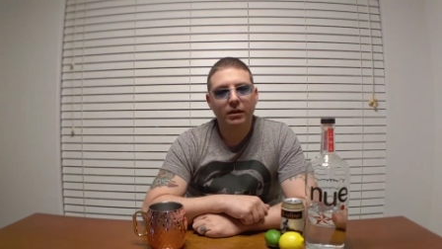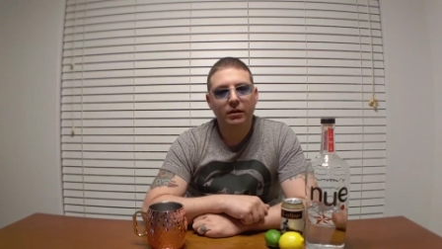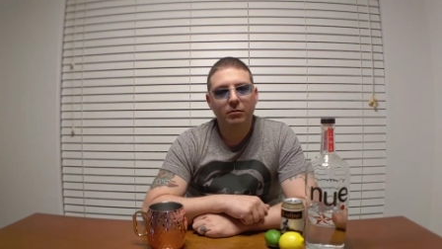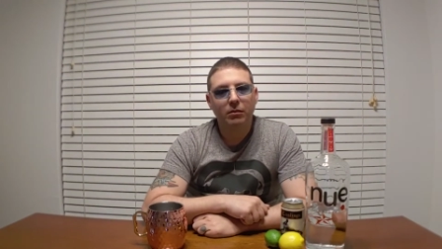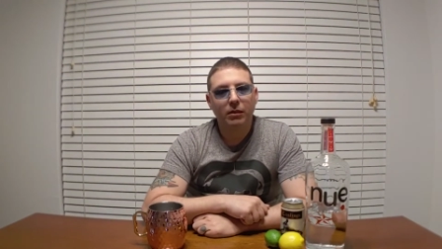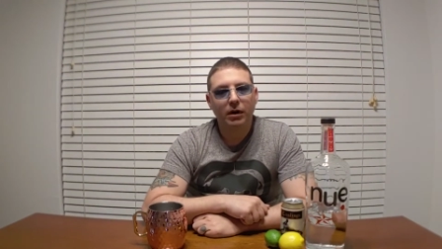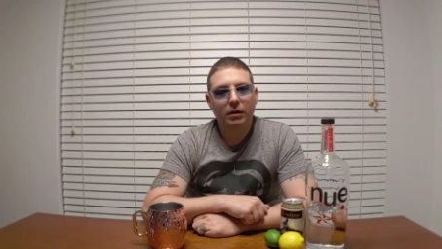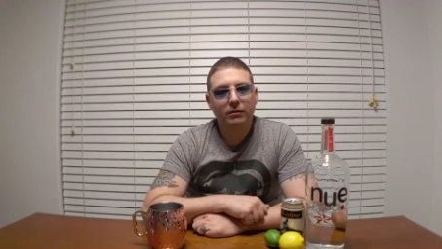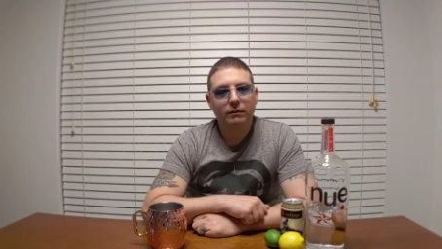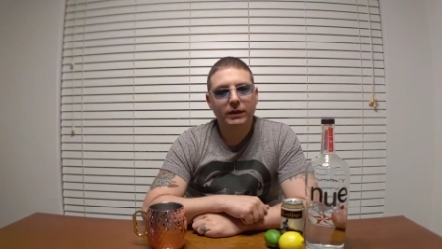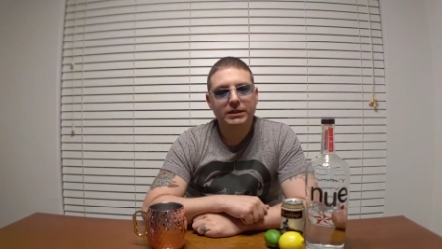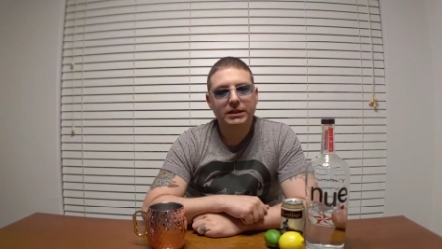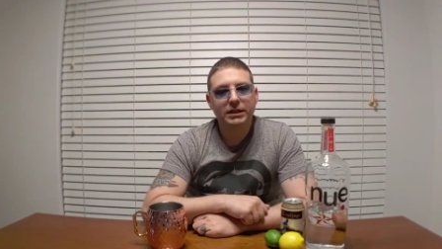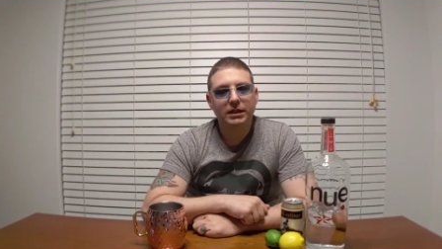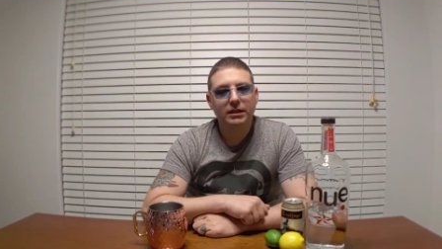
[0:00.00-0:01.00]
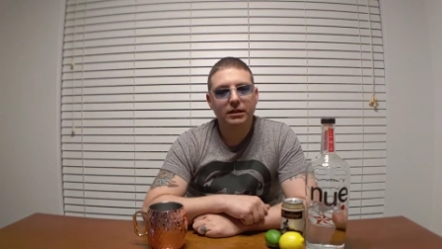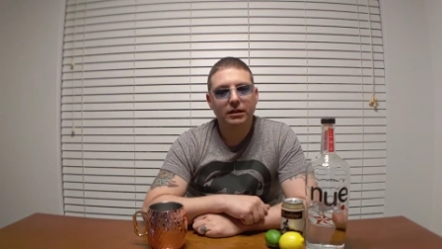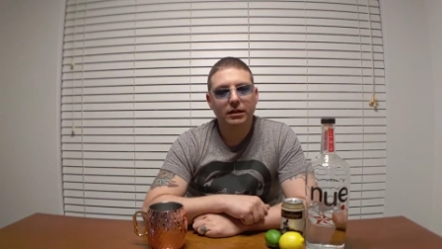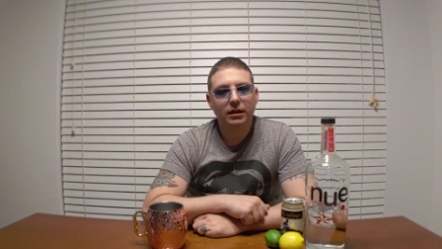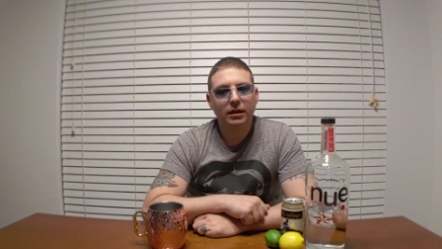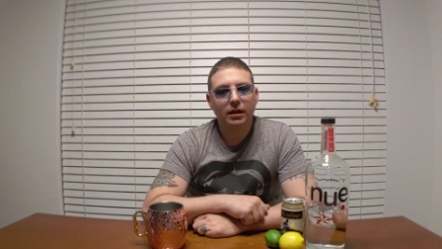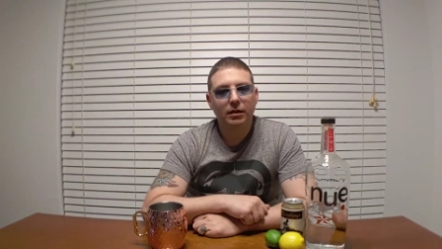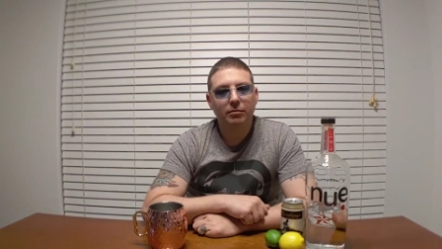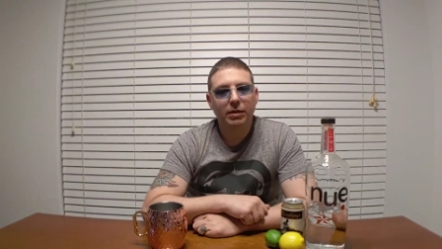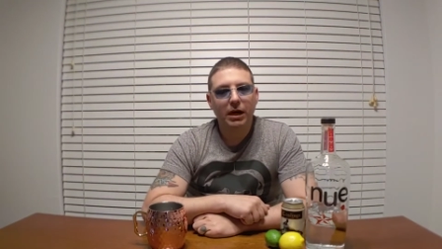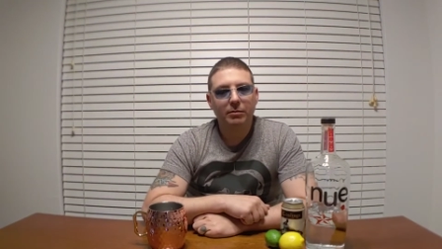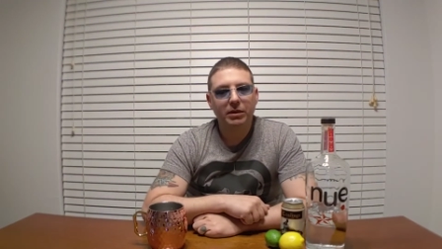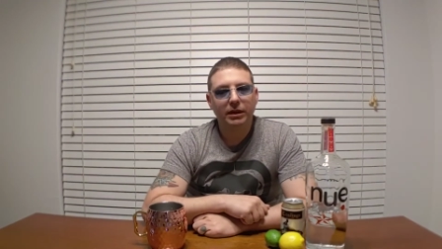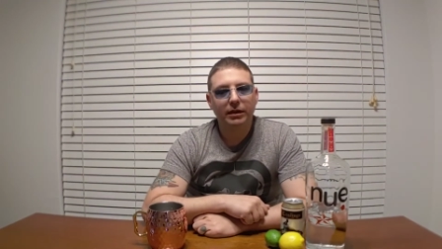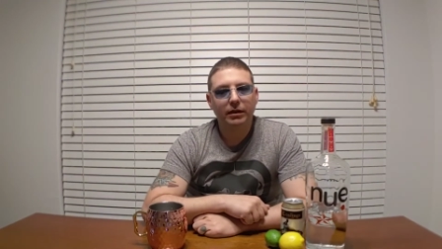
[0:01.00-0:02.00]
Martin visited the
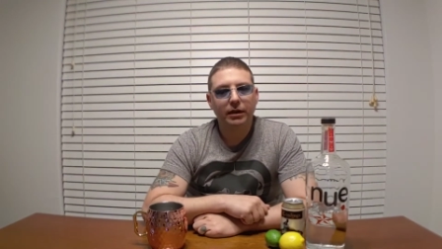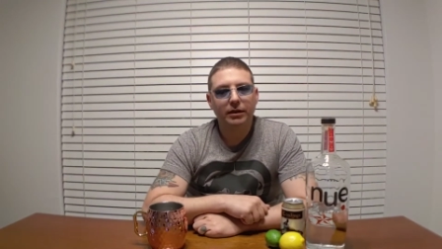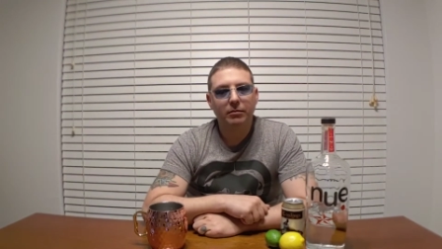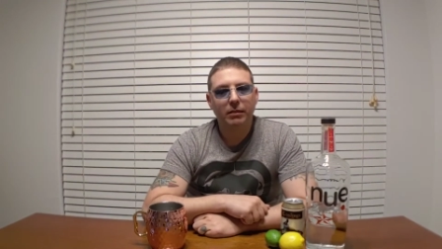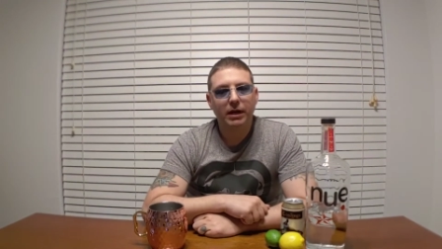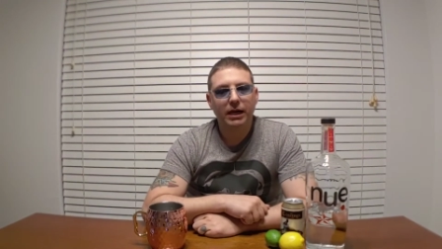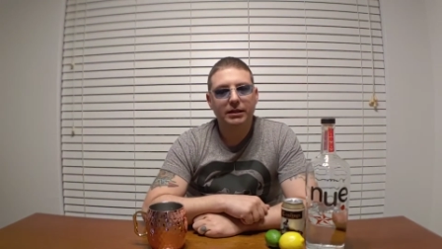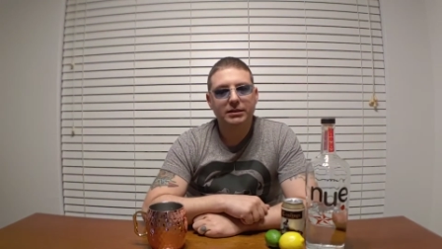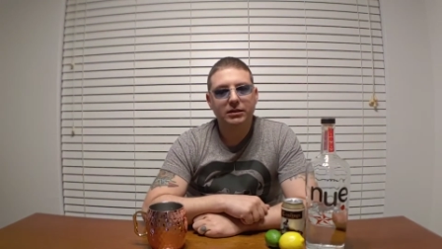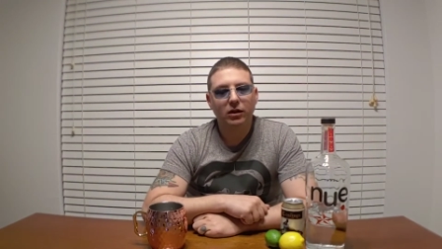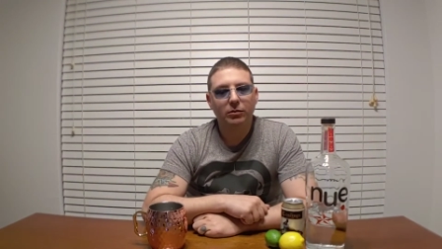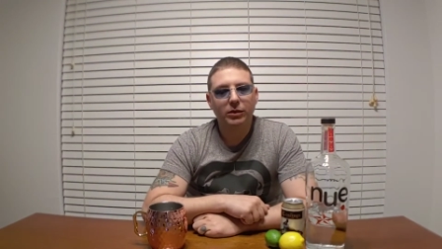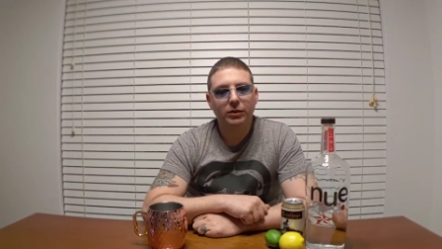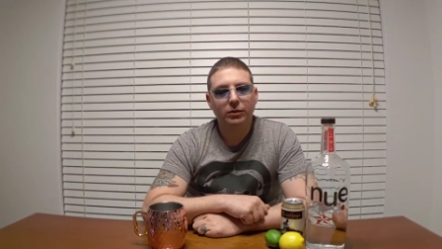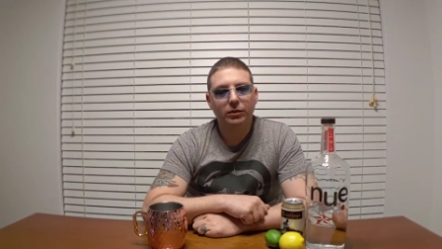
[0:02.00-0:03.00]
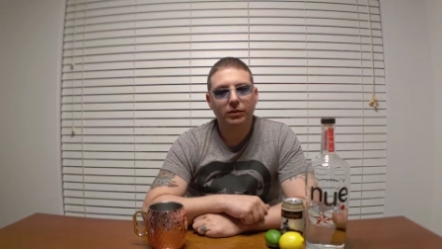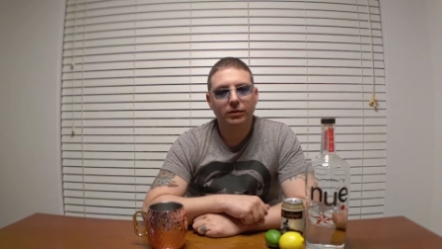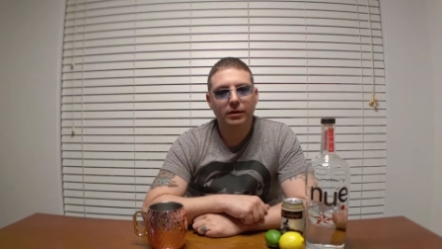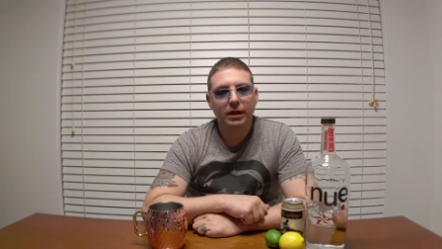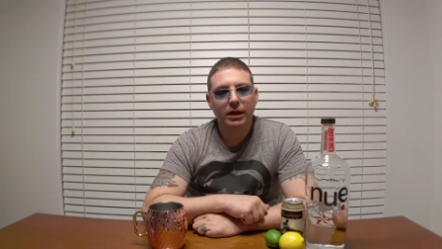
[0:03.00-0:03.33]
popularity of the Moscow Mule.